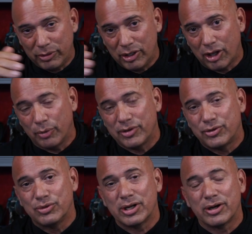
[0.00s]
me all the way
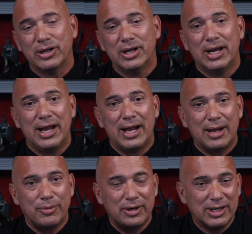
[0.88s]
through dinner, and I
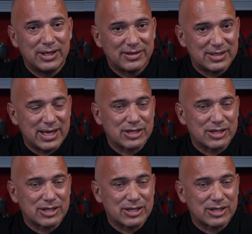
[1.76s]
wouldn't need the snack.